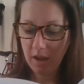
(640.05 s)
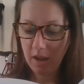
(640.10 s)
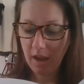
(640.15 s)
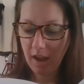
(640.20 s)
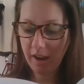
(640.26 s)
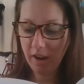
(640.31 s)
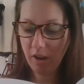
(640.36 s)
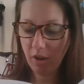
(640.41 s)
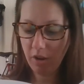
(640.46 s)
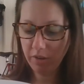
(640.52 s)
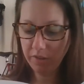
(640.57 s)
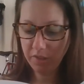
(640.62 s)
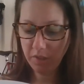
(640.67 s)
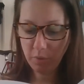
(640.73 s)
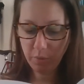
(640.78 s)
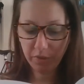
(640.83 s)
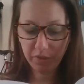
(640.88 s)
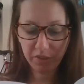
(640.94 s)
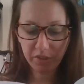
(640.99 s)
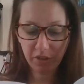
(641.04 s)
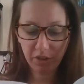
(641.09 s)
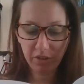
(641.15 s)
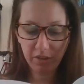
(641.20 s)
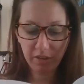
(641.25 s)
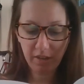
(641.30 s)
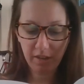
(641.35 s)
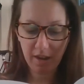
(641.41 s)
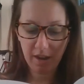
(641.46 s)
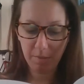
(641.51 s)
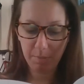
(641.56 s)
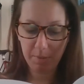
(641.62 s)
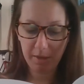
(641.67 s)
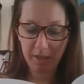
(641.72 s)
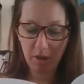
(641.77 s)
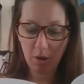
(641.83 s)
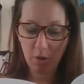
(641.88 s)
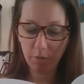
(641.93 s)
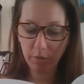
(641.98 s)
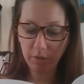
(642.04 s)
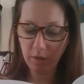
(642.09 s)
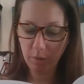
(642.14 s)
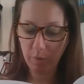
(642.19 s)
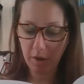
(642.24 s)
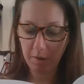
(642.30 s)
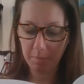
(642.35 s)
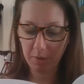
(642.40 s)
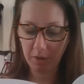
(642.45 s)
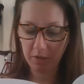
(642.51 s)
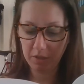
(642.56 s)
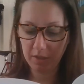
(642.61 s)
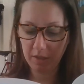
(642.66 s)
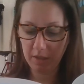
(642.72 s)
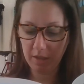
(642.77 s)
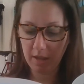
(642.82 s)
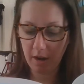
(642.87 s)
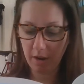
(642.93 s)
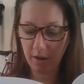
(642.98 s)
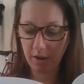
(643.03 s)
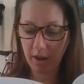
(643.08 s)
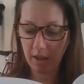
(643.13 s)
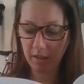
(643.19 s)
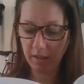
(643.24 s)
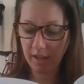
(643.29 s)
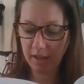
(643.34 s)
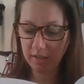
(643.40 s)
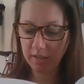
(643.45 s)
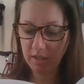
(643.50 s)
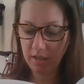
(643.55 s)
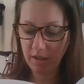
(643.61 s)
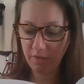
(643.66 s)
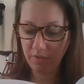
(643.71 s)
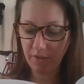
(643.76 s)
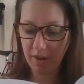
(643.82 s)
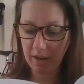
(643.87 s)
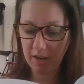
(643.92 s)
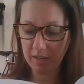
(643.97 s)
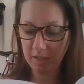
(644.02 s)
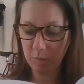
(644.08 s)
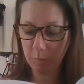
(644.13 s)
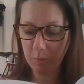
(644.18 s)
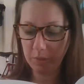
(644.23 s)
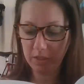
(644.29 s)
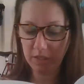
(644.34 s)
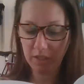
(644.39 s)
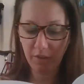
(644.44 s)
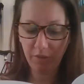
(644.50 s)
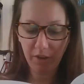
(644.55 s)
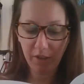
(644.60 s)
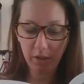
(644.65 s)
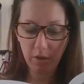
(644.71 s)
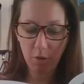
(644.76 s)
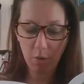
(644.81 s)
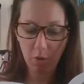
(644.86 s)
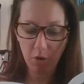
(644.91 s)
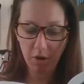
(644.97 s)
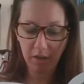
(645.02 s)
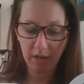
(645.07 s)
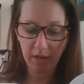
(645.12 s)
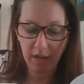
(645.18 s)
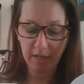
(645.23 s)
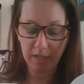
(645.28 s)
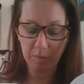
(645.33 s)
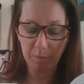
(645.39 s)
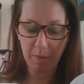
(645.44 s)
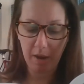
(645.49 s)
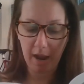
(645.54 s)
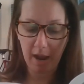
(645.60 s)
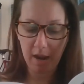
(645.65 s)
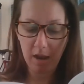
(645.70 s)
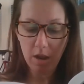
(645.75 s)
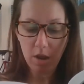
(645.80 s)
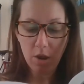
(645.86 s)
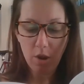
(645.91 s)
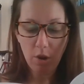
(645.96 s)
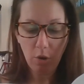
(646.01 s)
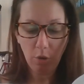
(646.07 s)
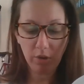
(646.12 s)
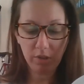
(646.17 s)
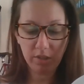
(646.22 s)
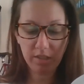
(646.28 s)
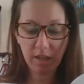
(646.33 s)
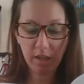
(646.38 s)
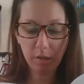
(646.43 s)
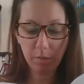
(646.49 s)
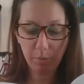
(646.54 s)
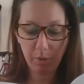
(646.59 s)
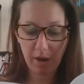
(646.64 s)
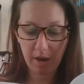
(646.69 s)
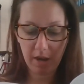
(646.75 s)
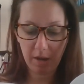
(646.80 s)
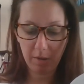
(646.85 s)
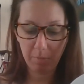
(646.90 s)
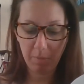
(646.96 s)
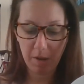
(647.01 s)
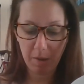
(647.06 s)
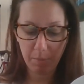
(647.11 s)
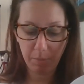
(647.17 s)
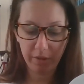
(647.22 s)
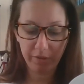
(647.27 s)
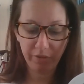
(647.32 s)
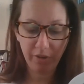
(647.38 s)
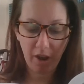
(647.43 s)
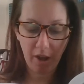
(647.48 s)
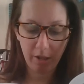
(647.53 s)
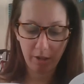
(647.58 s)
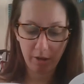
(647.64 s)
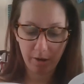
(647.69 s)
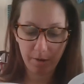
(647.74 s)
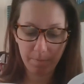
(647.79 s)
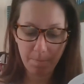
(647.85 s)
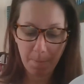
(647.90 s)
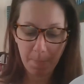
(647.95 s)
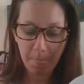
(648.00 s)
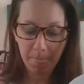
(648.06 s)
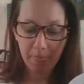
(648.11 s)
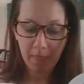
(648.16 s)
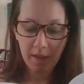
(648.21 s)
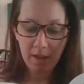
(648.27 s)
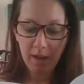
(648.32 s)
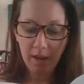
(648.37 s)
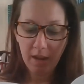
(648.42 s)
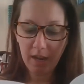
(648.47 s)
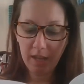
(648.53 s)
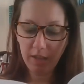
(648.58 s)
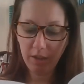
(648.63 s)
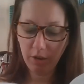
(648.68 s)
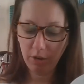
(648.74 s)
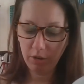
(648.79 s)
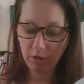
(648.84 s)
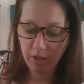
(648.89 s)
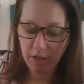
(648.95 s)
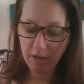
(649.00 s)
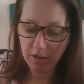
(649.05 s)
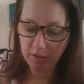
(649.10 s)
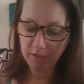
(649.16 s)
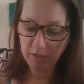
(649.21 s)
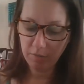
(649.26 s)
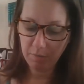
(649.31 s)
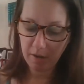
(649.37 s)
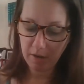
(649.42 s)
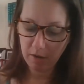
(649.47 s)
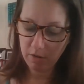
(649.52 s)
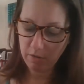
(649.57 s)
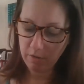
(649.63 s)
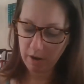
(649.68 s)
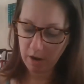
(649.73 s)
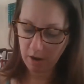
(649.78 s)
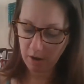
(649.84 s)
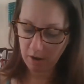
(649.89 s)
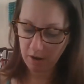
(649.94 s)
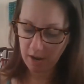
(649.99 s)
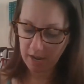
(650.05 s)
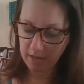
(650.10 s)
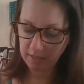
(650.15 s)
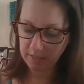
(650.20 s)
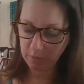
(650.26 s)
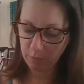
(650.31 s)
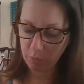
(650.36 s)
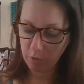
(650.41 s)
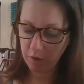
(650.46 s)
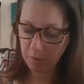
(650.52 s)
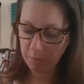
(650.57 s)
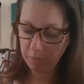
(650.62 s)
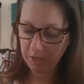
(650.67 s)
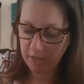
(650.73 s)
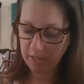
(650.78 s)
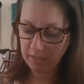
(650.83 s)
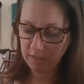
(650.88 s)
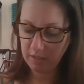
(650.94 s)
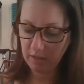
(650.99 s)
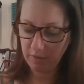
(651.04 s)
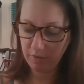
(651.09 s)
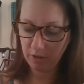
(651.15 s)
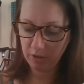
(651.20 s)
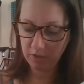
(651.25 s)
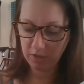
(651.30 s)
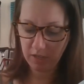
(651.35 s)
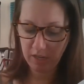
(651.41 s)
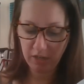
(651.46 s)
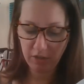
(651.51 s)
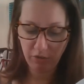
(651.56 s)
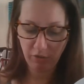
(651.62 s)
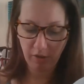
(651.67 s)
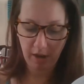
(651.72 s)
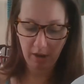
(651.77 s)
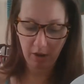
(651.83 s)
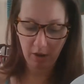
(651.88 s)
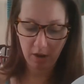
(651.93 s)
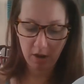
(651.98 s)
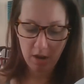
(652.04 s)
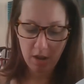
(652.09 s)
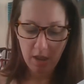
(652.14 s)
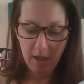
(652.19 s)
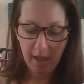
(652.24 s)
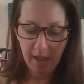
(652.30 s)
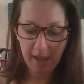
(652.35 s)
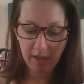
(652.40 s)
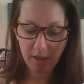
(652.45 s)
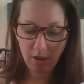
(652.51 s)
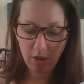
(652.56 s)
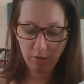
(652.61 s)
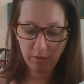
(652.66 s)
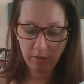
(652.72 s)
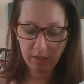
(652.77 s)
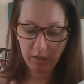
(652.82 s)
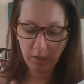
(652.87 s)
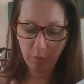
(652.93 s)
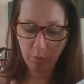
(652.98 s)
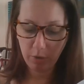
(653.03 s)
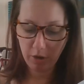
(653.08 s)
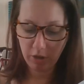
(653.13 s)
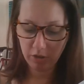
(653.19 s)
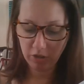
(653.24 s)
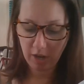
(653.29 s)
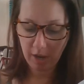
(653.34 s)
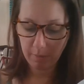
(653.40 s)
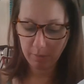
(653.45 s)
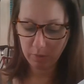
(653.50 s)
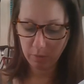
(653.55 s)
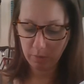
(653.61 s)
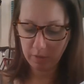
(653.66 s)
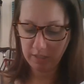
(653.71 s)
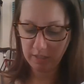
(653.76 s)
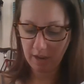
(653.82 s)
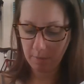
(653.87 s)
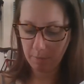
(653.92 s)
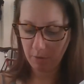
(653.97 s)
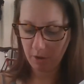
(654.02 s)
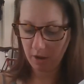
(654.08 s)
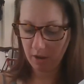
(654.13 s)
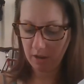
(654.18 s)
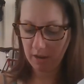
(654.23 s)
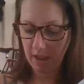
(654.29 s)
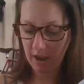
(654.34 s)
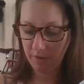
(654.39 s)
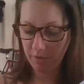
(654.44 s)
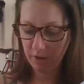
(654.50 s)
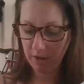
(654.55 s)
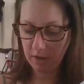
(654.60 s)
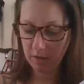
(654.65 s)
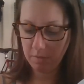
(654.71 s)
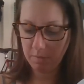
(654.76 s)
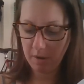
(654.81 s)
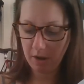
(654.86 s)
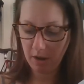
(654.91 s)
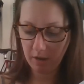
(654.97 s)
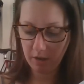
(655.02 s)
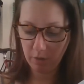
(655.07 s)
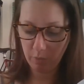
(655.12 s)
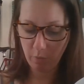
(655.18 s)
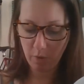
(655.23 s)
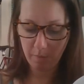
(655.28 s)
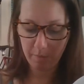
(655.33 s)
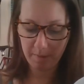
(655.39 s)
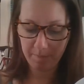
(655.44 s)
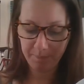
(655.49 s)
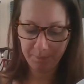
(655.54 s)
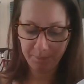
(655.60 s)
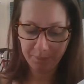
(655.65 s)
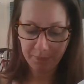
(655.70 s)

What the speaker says: I also will certainly not be the only white person there unless the event is specifically organized by or celebrating people of color. In the early years of my career as a workplace diversity trainer, I co-led the workshops with Deborah, an African American woman.